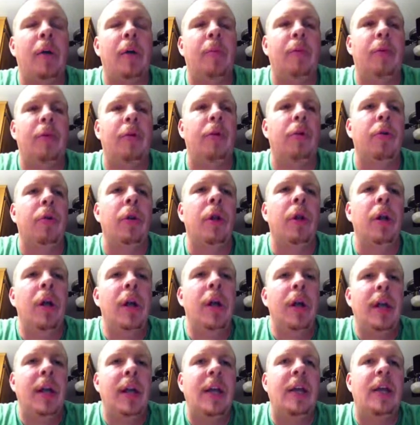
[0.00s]
plural,
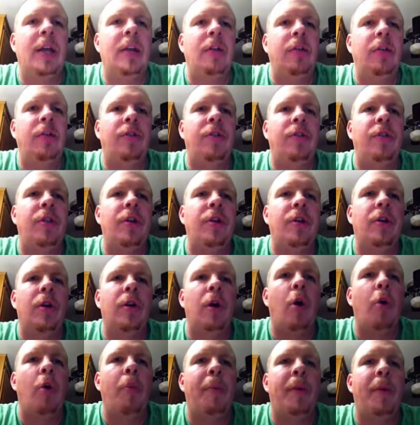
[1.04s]
is the
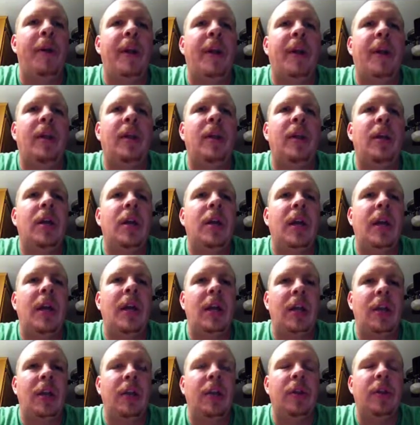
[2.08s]
opening
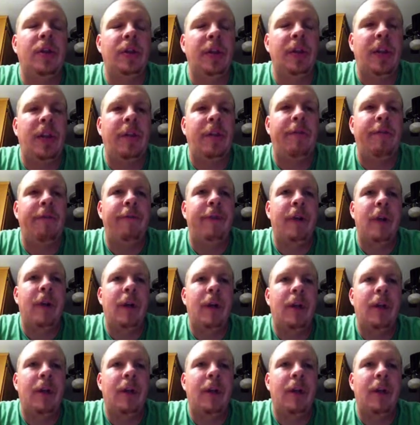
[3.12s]
in the leaf